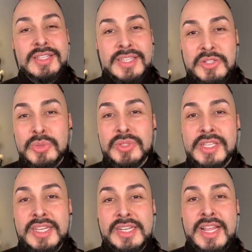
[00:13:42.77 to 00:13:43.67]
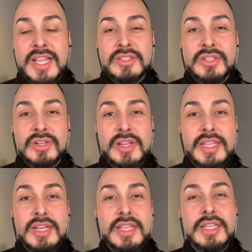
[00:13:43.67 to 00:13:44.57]
Sensual Skin Enhancer.
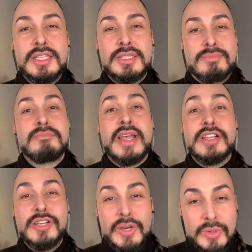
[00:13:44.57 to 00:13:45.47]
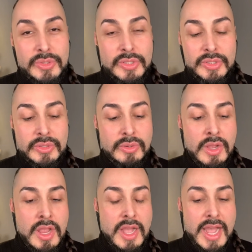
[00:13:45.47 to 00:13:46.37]
It is my go-to,
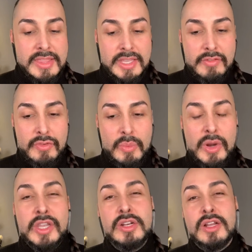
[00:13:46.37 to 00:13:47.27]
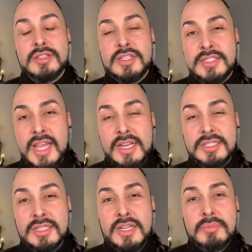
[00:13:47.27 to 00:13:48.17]
I think, for working on
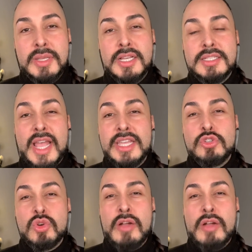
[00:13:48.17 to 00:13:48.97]
set, because I can